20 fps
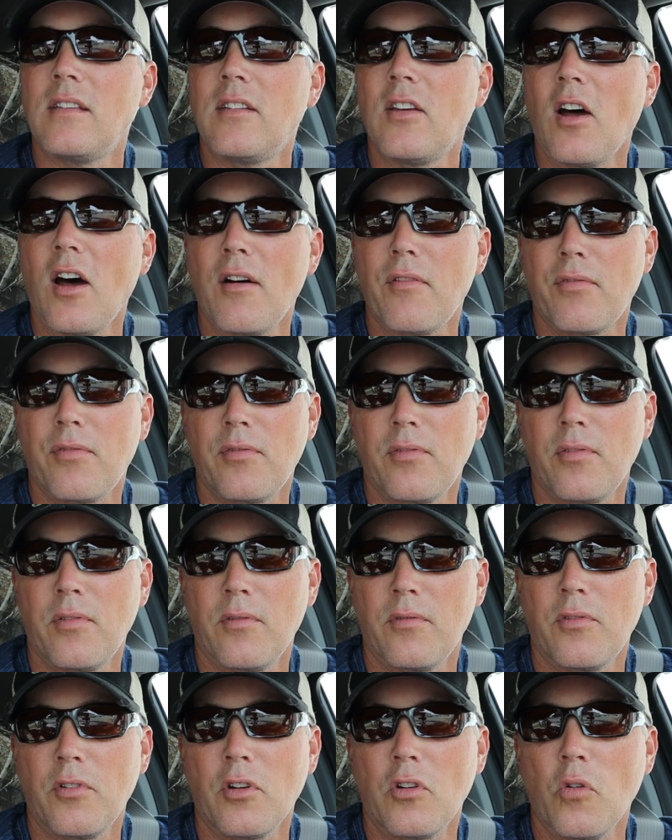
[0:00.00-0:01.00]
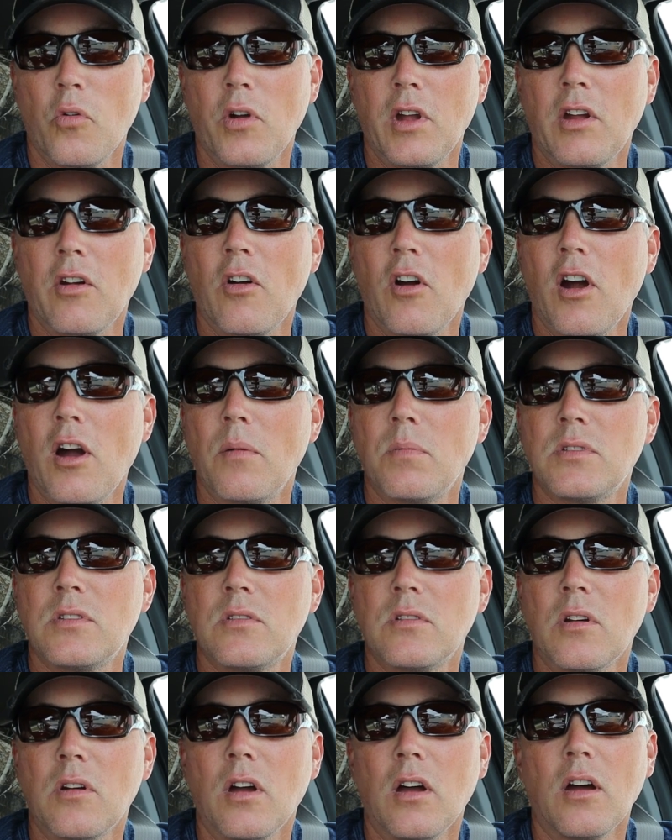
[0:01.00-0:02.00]
tough for growing
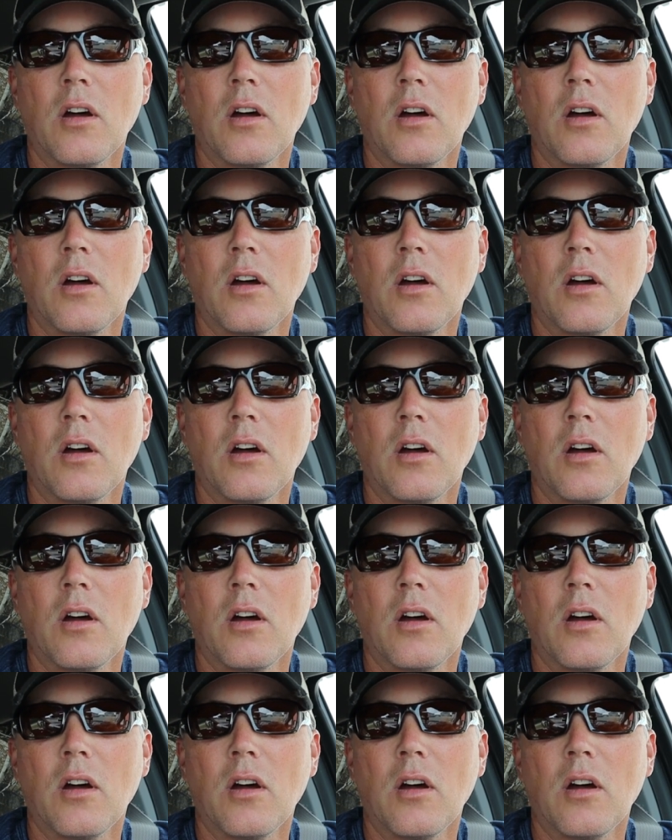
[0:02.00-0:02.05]
crops.